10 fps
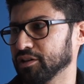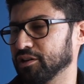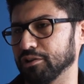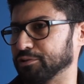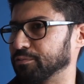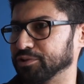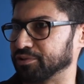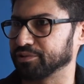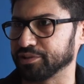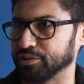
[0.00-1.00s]
color will
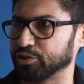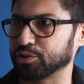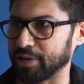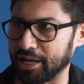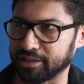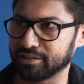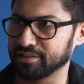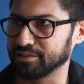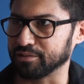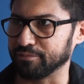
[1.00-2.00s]
distract
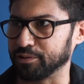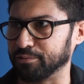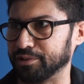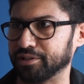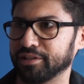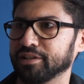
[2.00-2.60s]
the viewer,